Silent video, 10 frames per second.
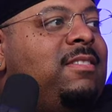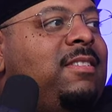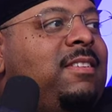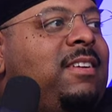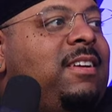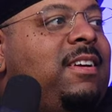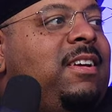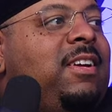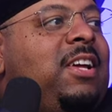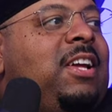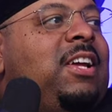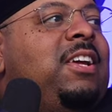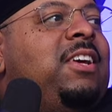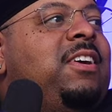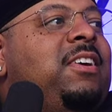I mean, they'd be wanting like
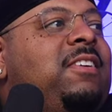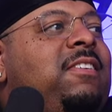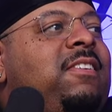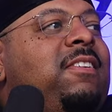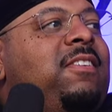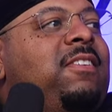to see me.